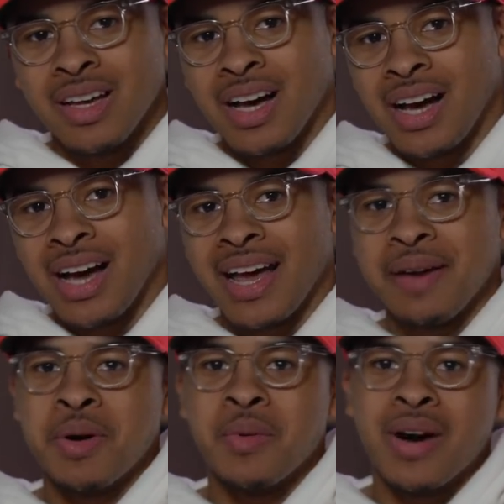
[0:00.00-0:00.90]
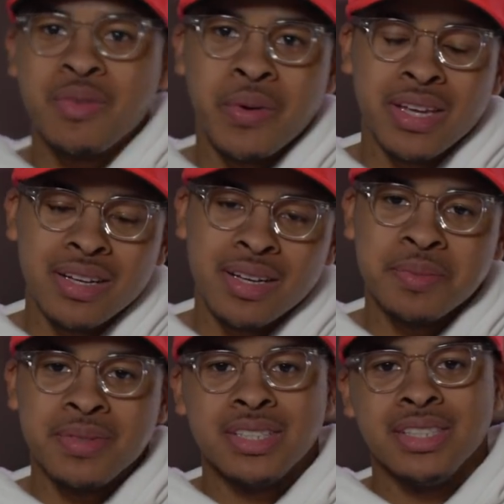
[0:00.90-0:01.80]
I had my wife wake
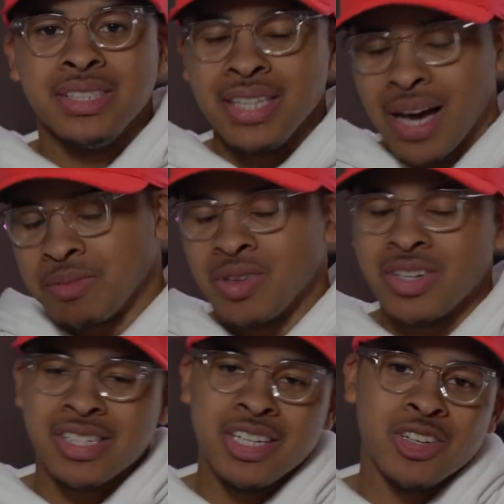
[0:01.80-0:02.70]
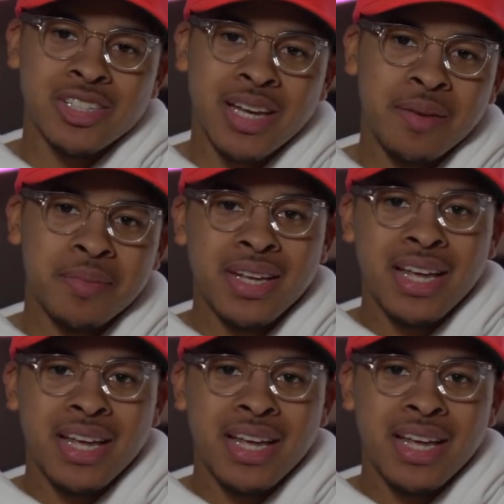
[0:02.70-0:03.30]
up. She hopped on the sneakers app.